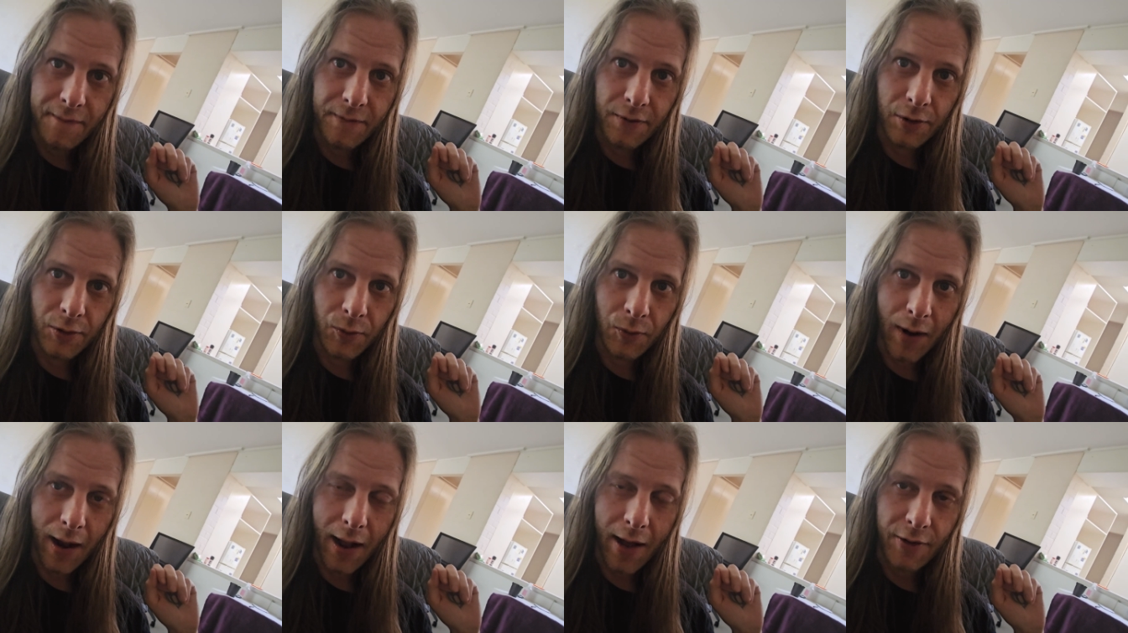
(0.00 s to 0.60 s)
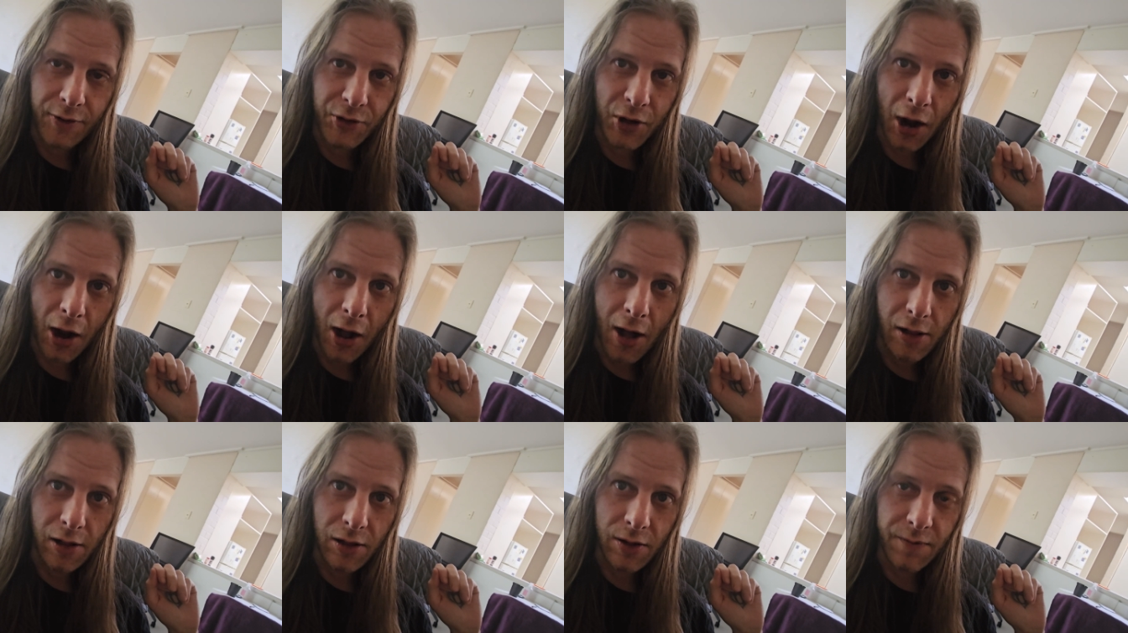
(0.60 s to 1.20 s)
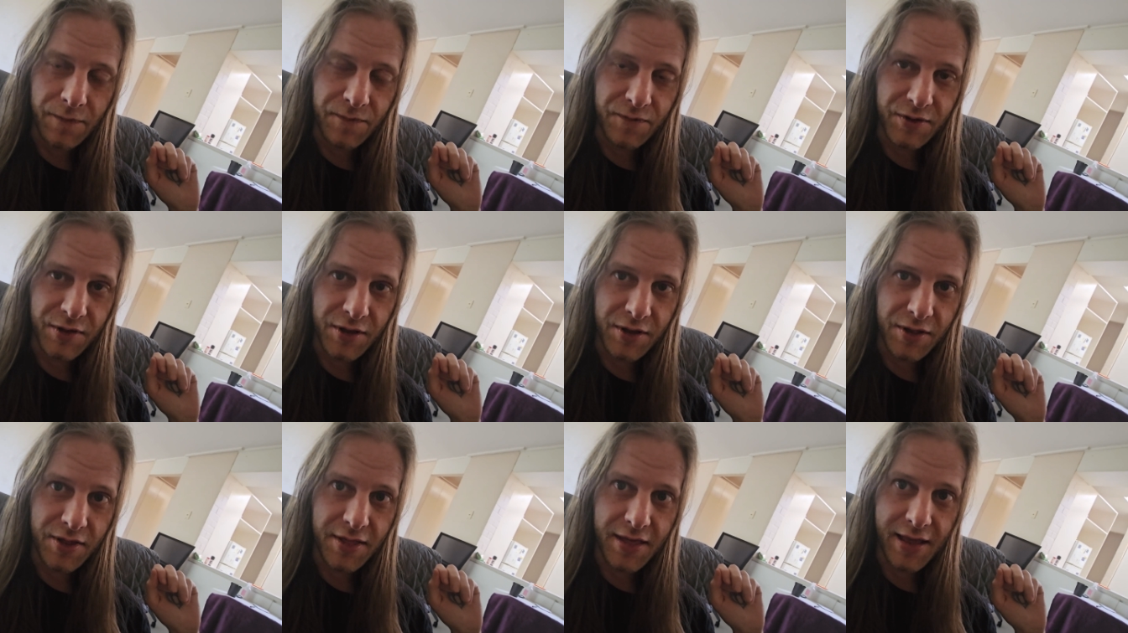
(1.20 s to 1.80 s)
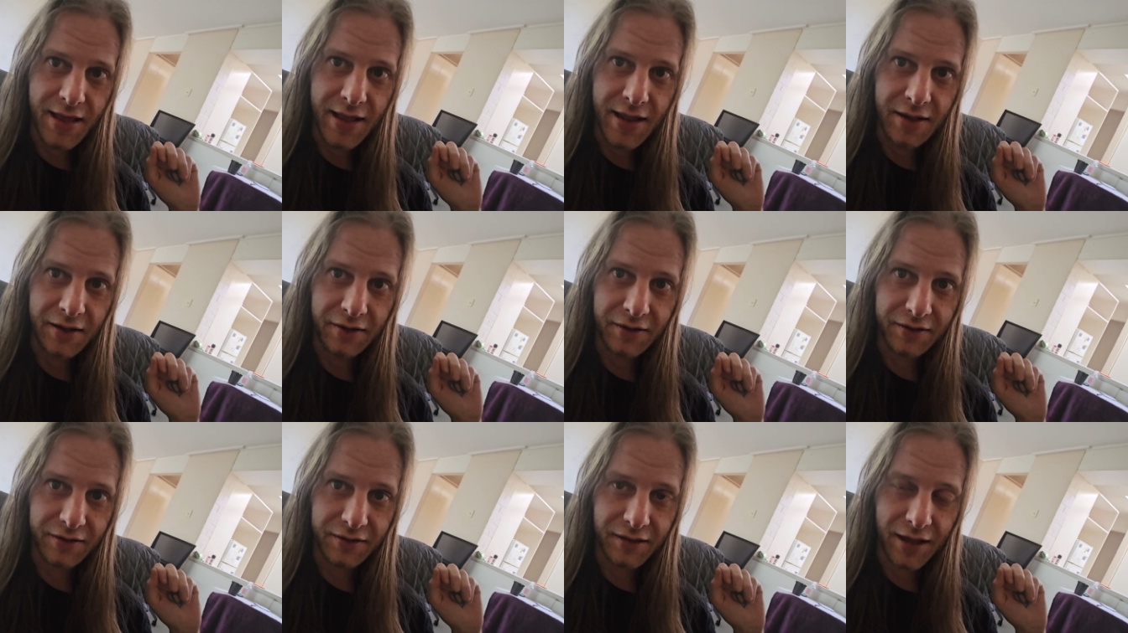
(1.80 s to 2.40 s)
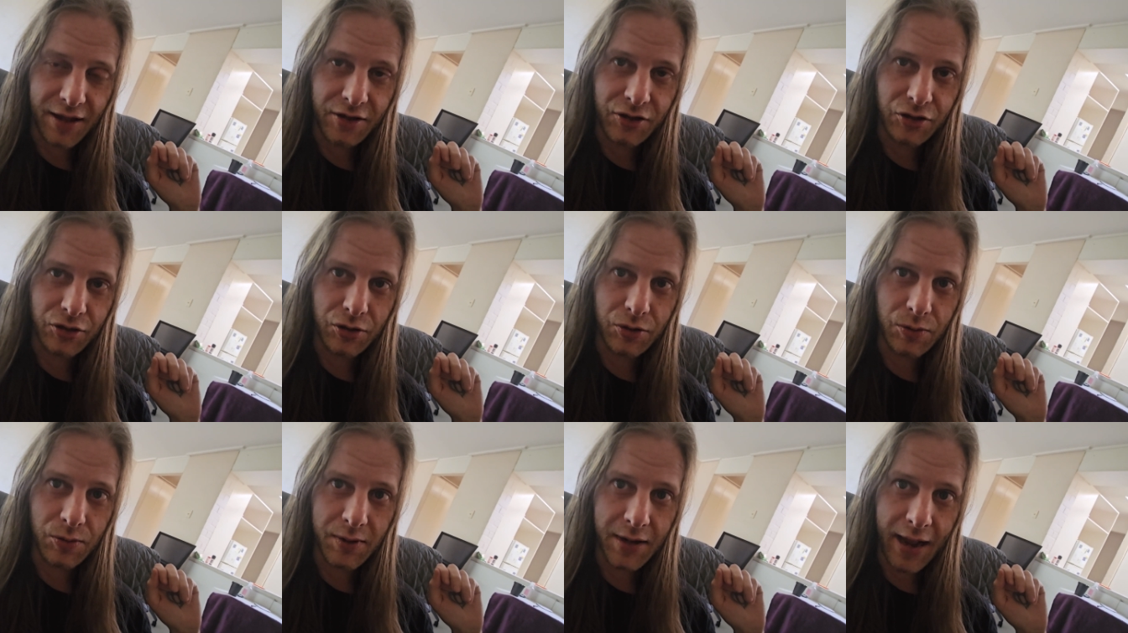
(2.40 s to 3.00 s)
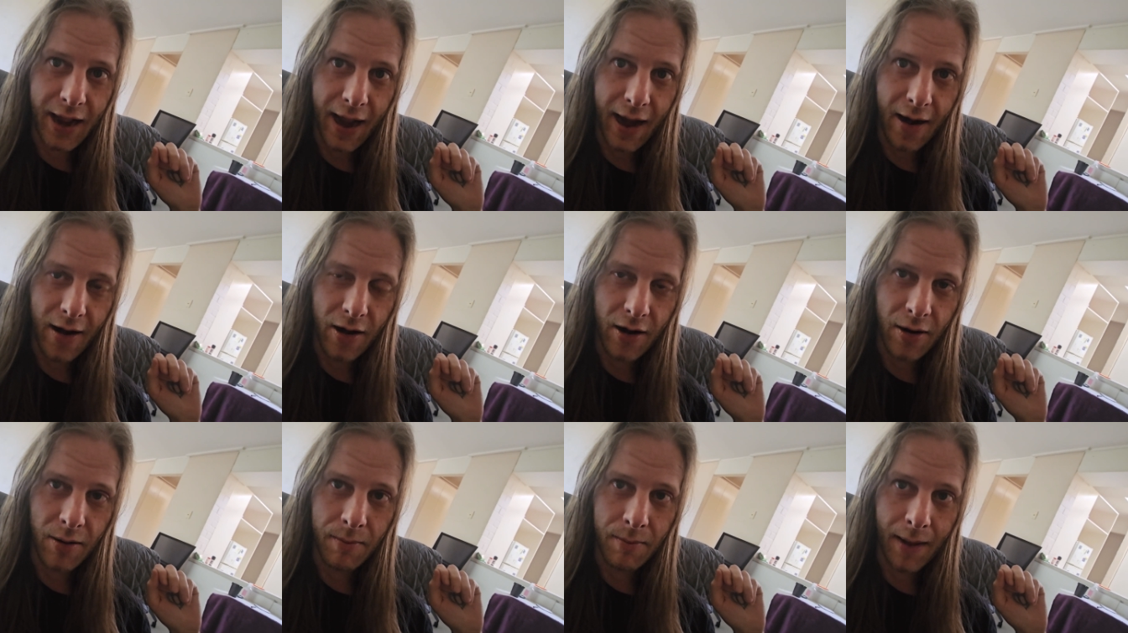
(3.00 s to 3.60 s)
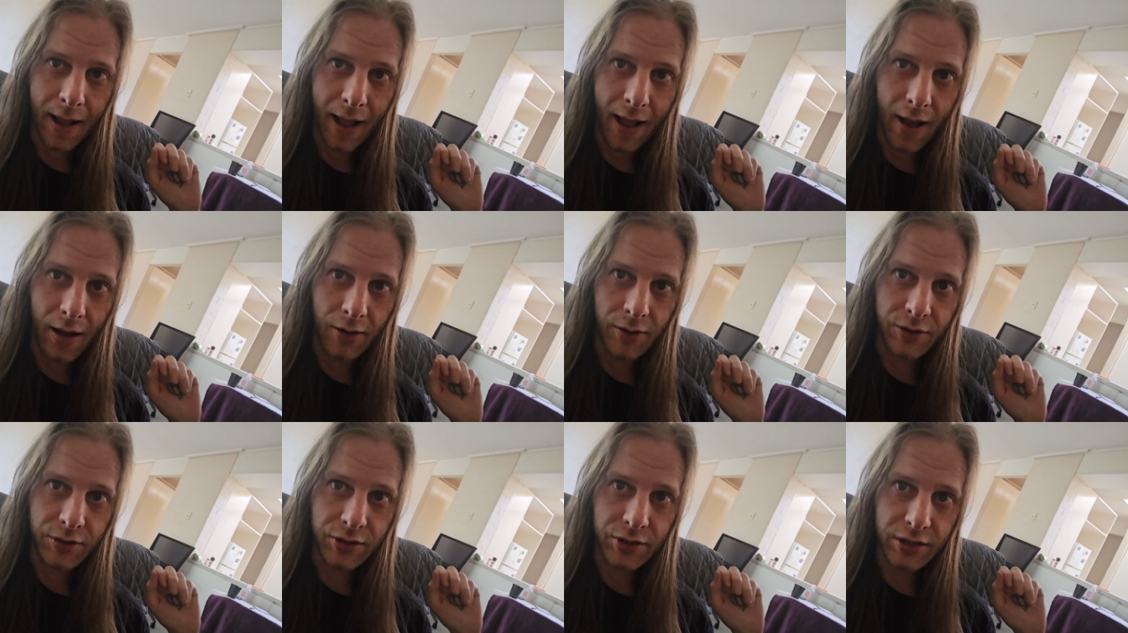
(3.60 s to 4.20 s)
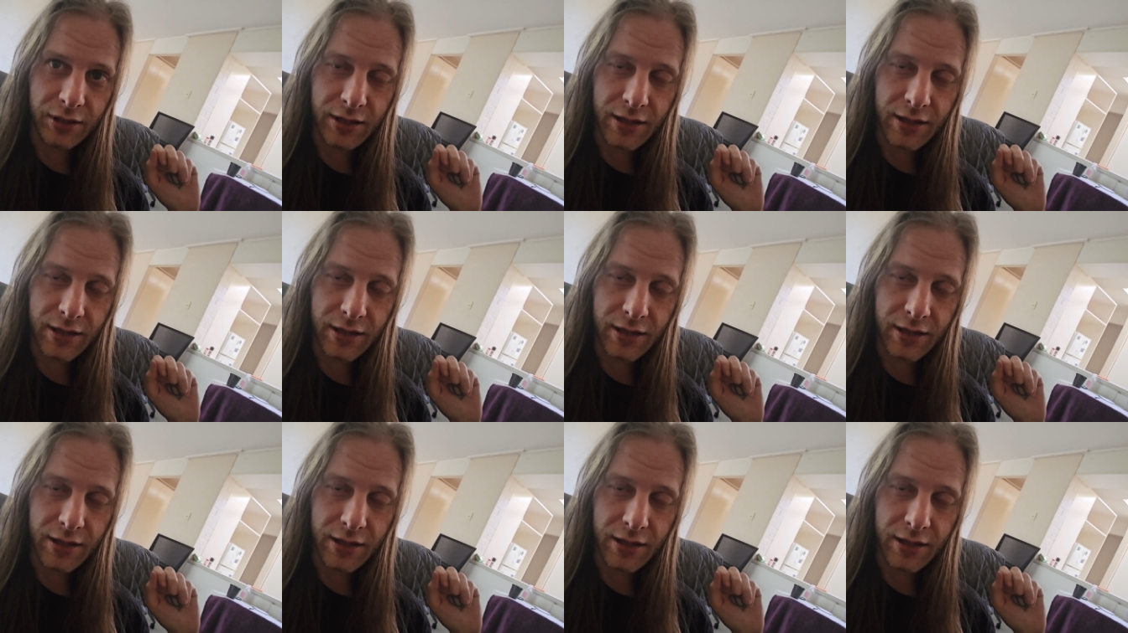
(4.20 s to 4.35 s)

around all of the things that you care about